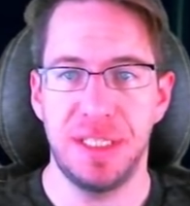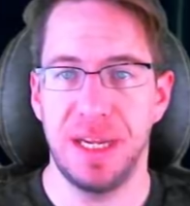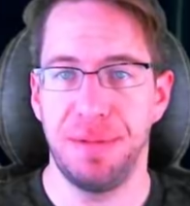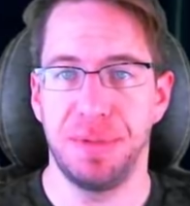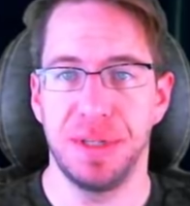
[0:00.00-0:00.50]

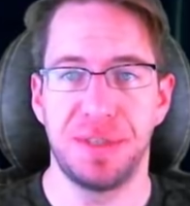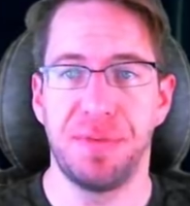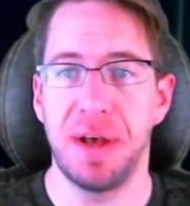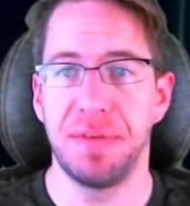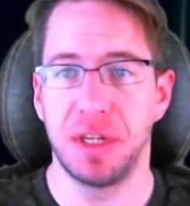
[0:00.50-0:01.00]
say plus
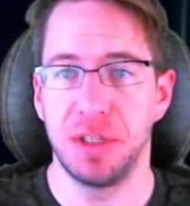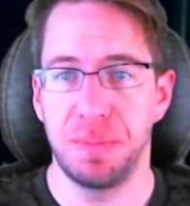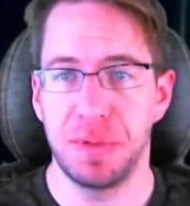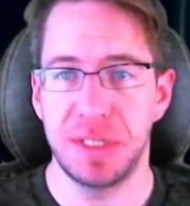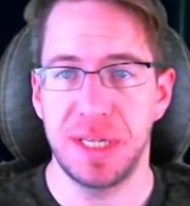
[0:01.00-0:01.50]

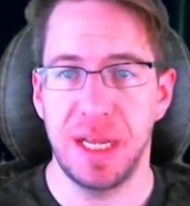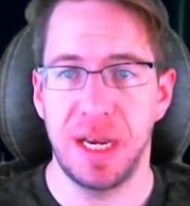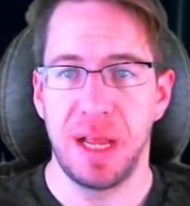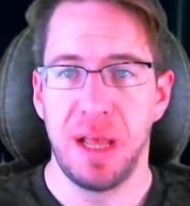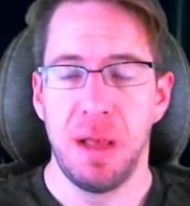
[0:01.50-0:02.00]
500%.